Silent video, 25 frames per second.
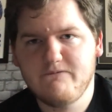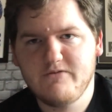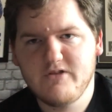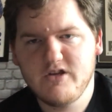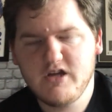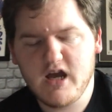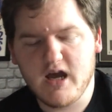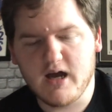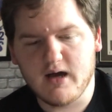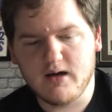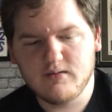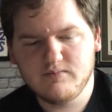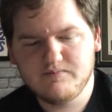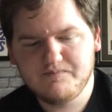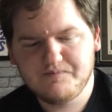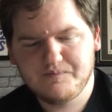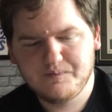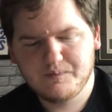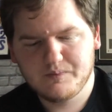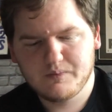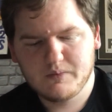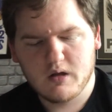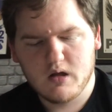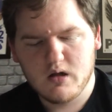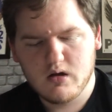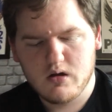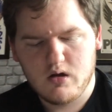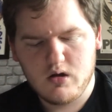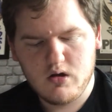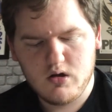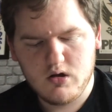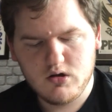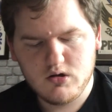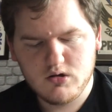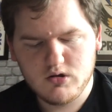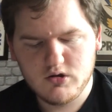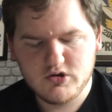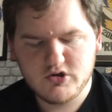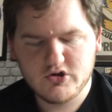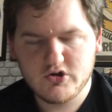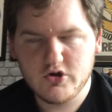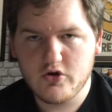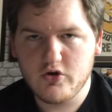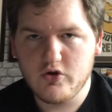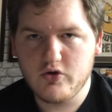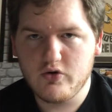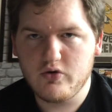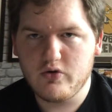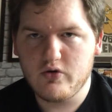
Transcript: Yeah. So